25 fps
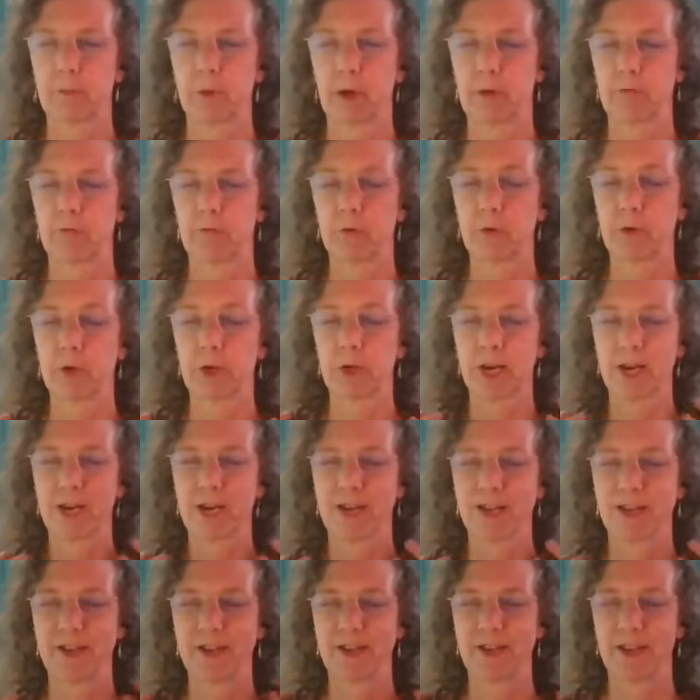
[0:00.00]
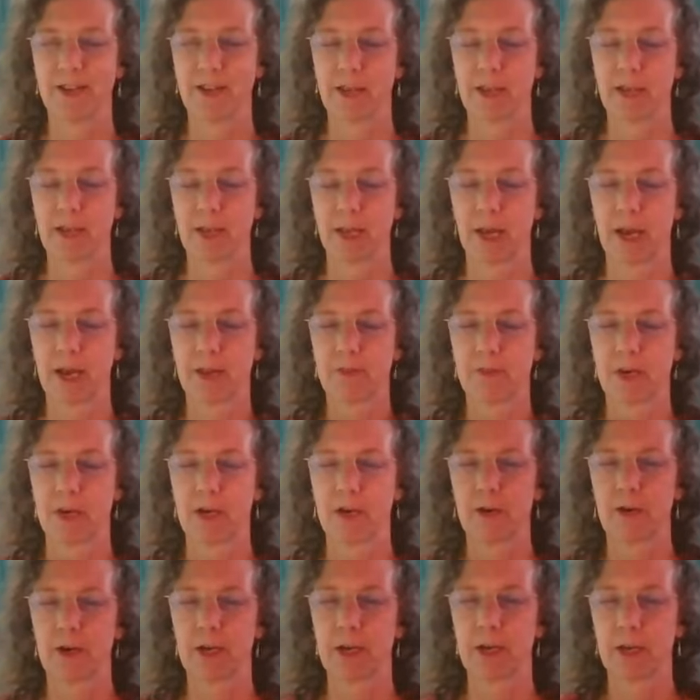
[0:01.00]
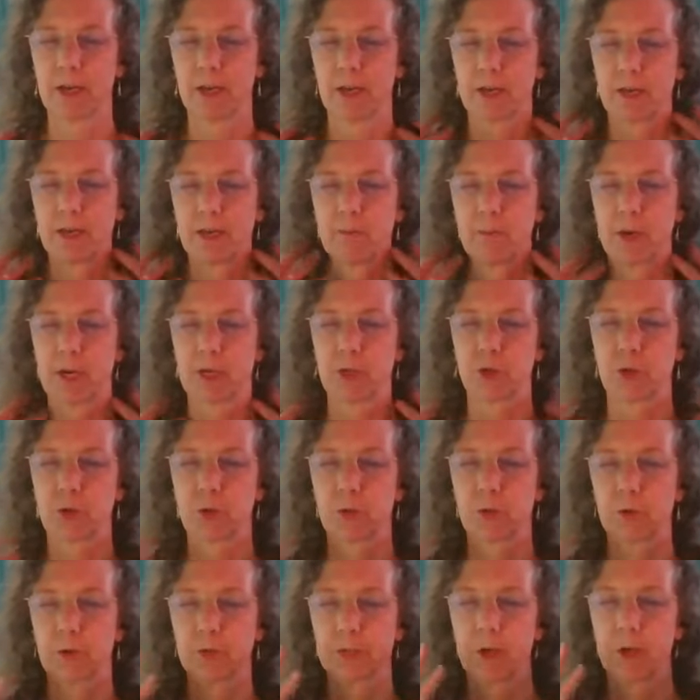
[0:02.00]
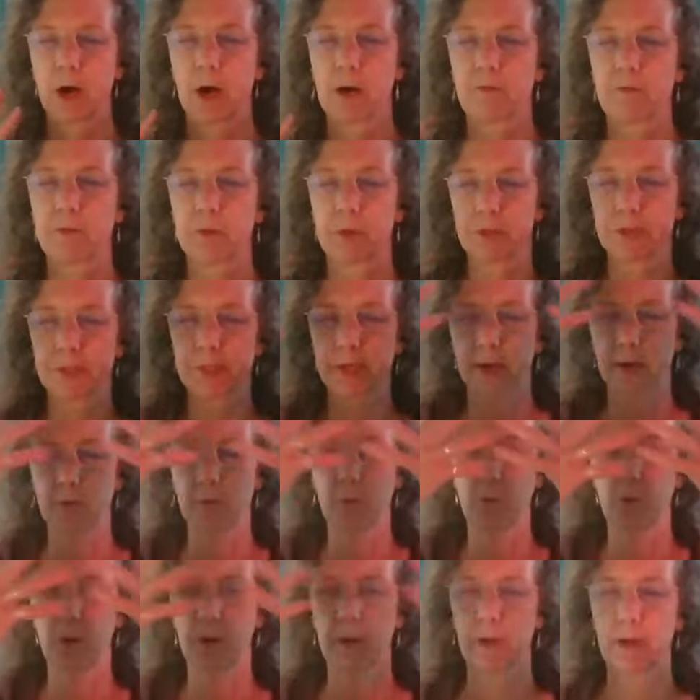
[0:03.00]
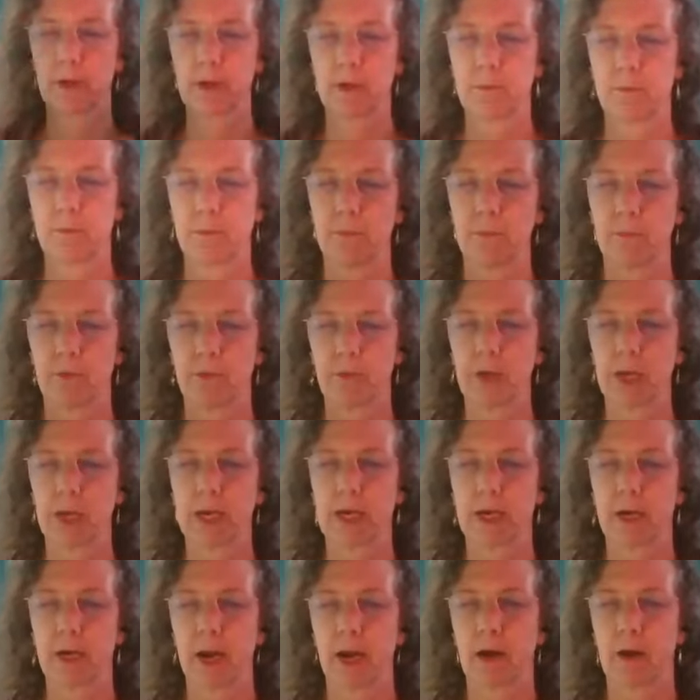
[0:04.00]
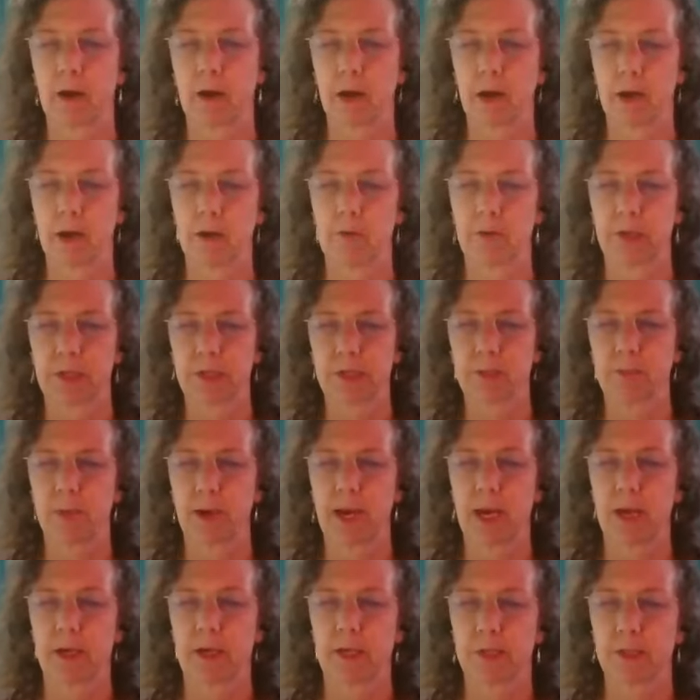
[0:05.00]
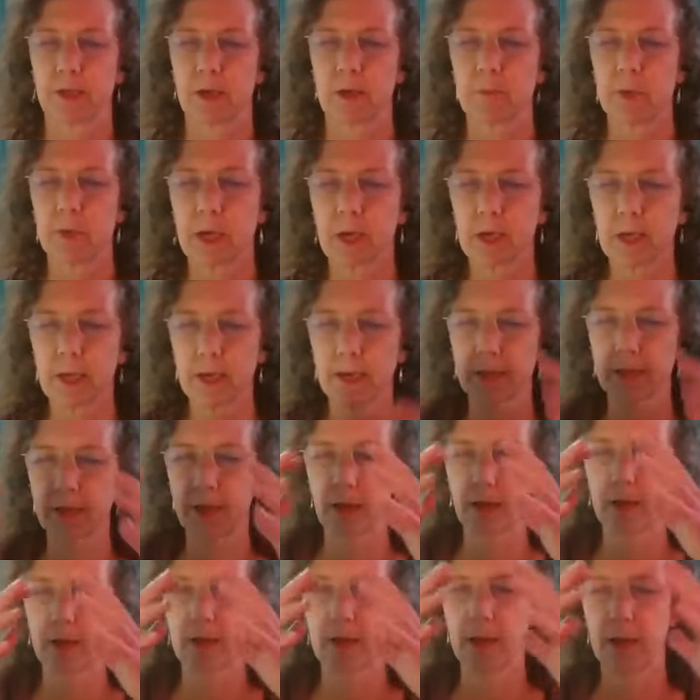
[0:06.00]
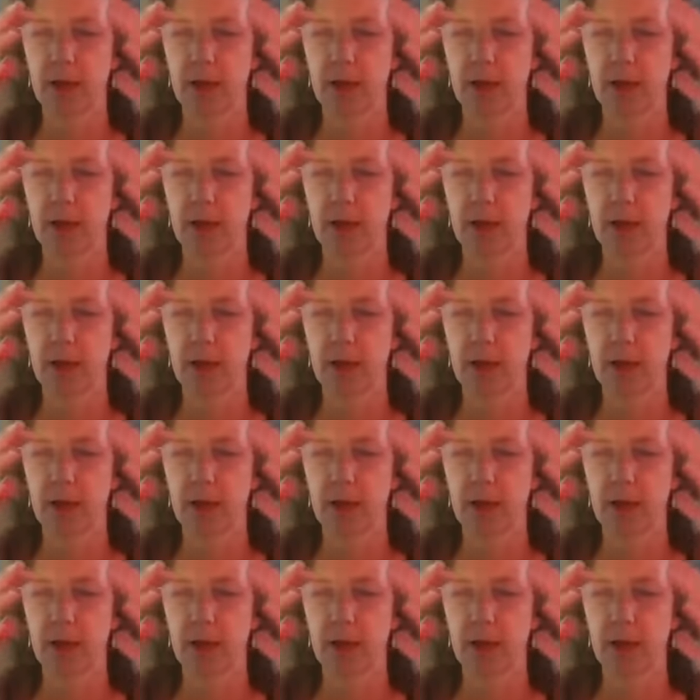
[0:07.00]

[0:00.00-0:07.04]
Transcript: in my forehead and the area in my shoulders all feels like one thing now, kind of expanding. So I'm going to let that